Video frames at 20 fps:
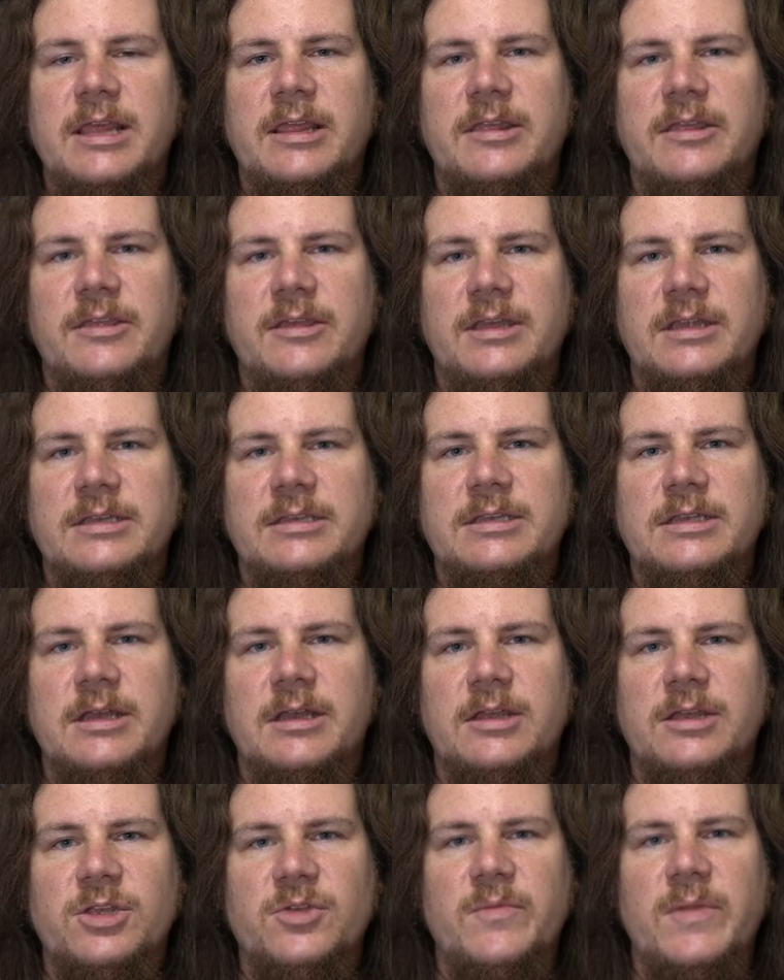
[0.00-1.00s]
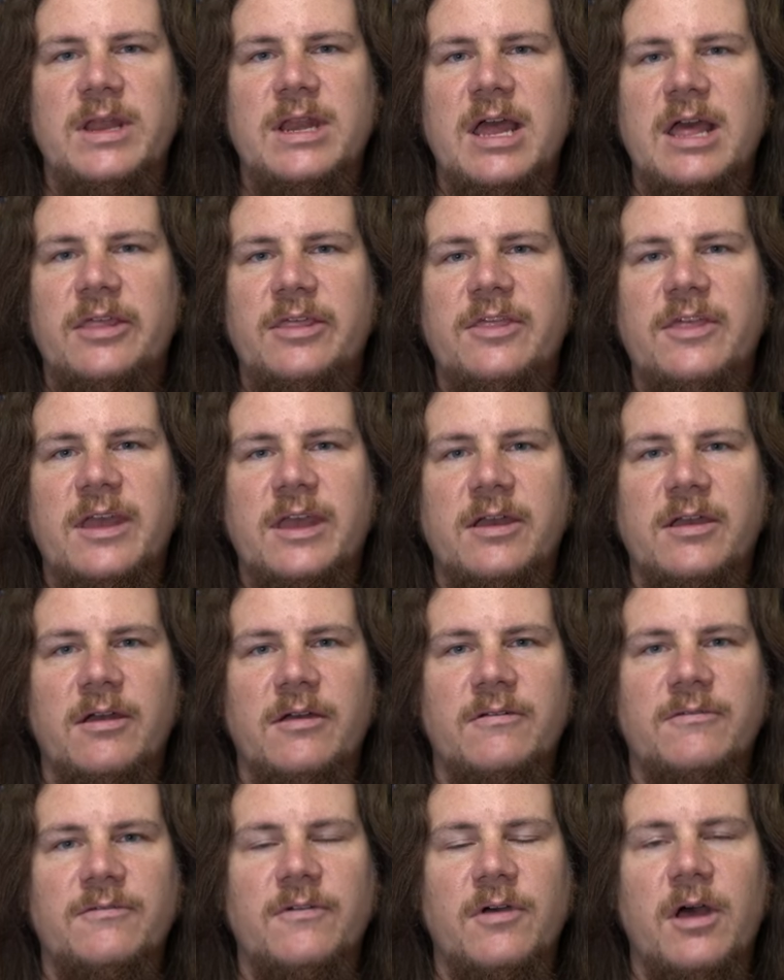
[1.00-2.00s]
that you may not think
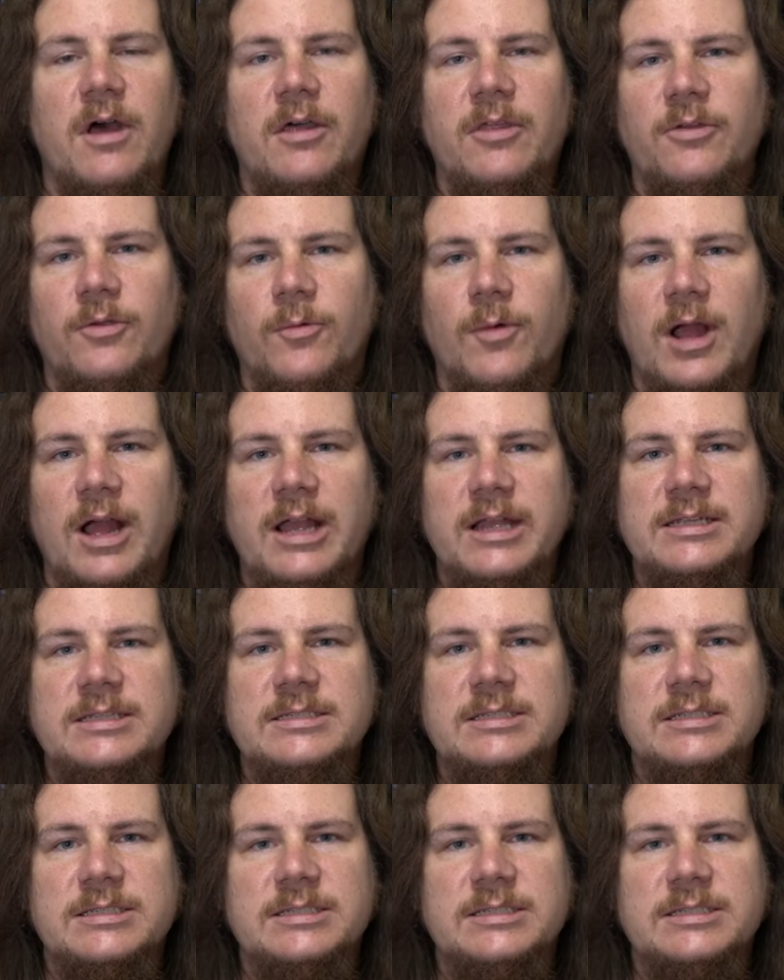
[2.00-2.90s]
of otherwise.